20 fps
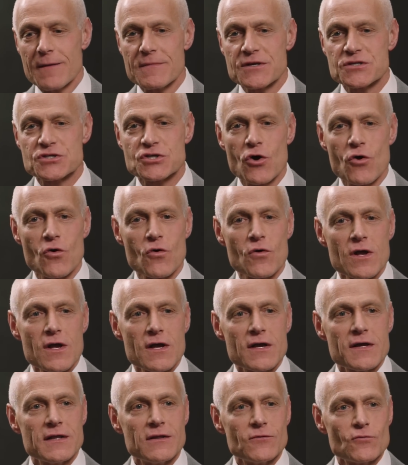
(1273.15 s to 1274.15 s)
So
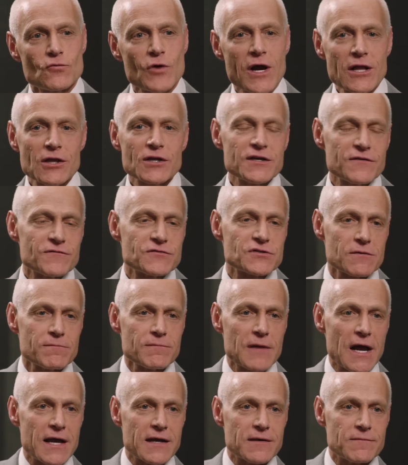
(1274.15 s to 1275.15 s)
relative to
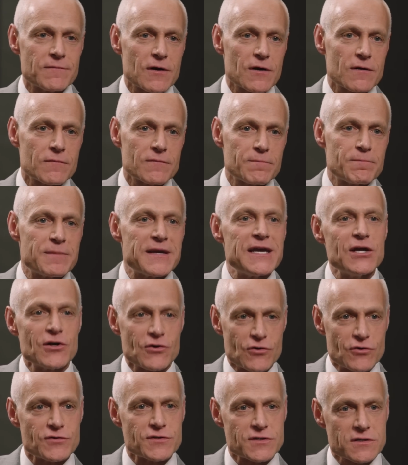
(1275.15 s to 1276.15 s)
my
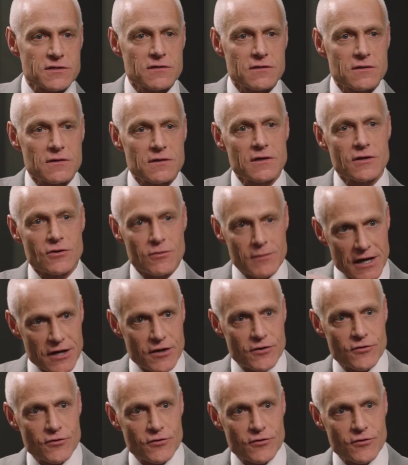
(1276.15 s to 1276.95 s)
peers, you know, my